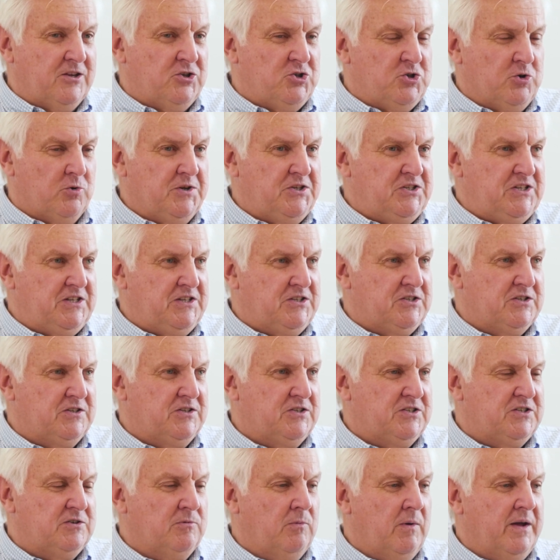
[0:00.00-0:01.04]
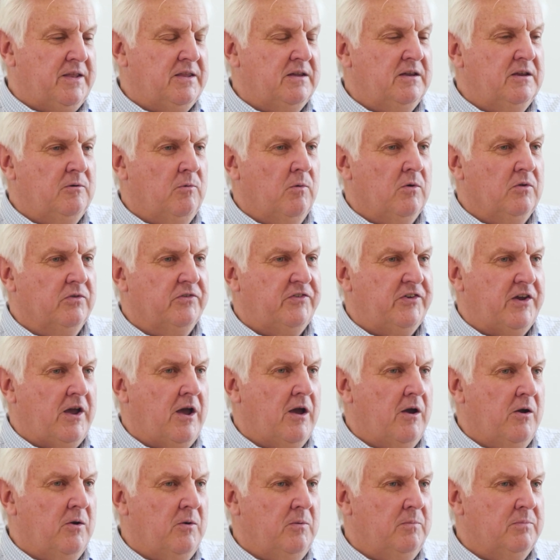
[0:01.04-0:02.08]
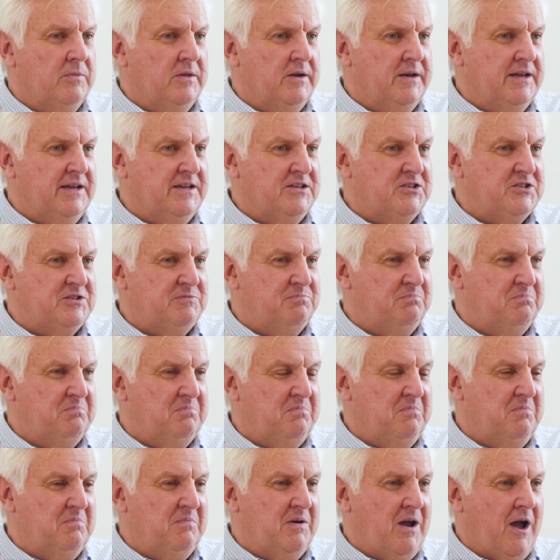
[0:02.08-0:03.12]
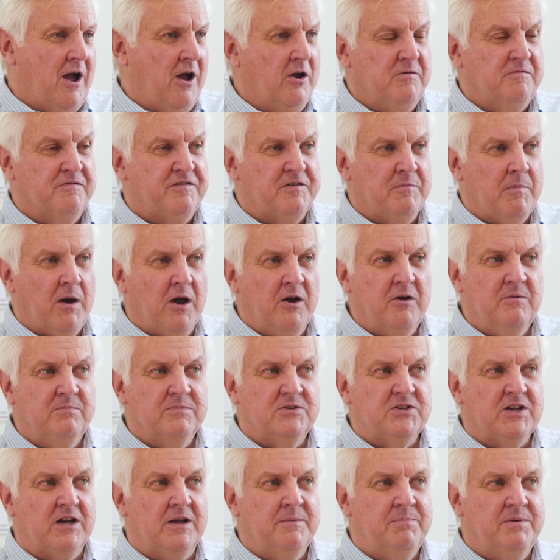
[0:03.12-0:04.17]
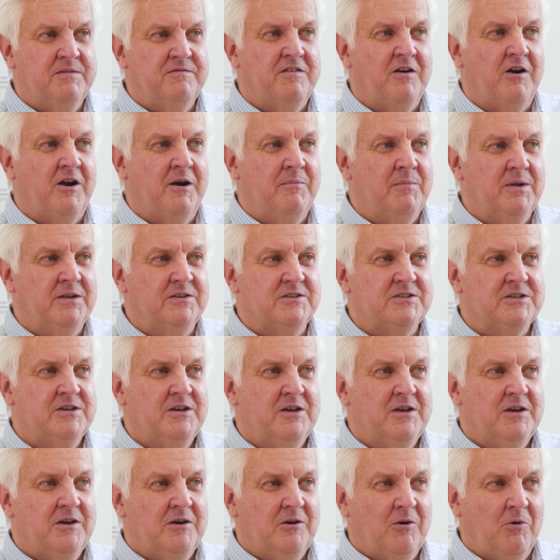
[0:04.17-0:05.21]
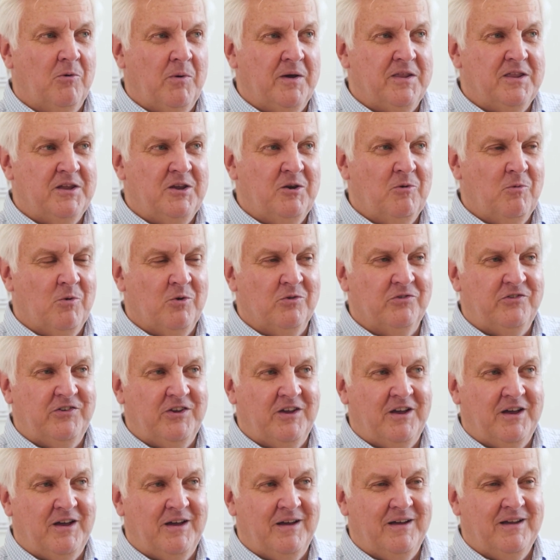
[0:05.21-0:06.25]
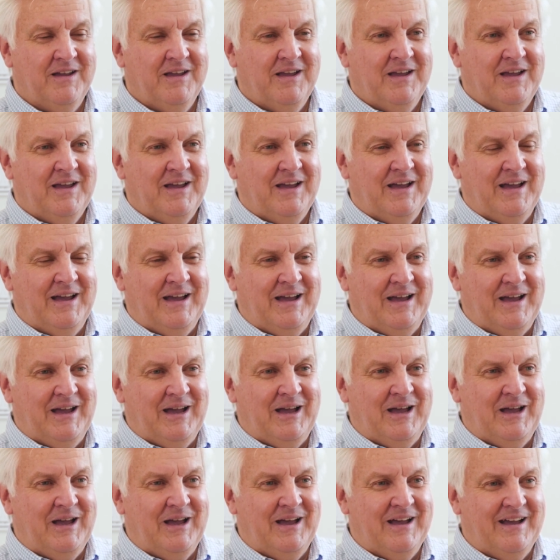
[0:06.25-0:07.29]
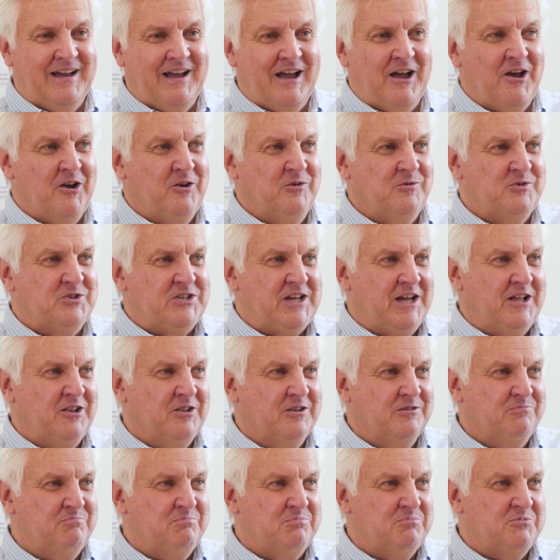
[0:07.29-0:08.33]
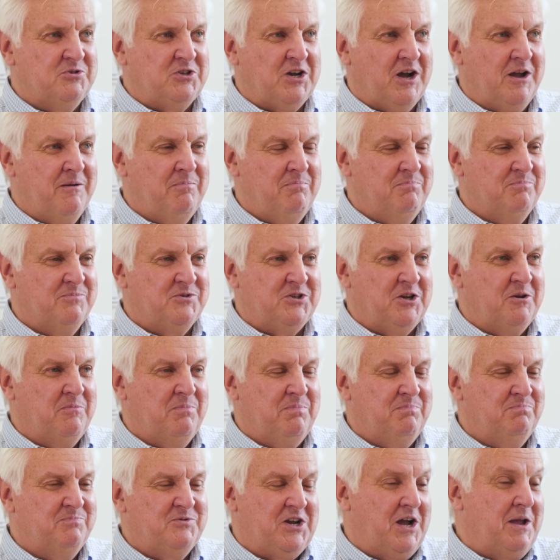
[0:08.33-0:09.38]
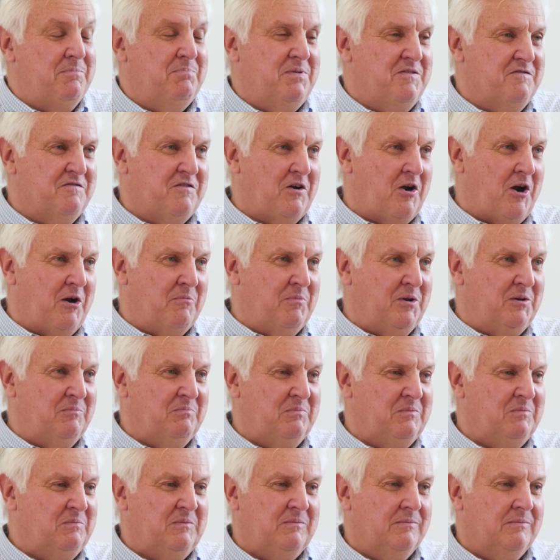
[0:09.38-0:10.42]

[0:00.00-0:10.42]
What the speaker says: choices as to whether you want a home that is a home from home type environment, or whether you want a hotel type environment.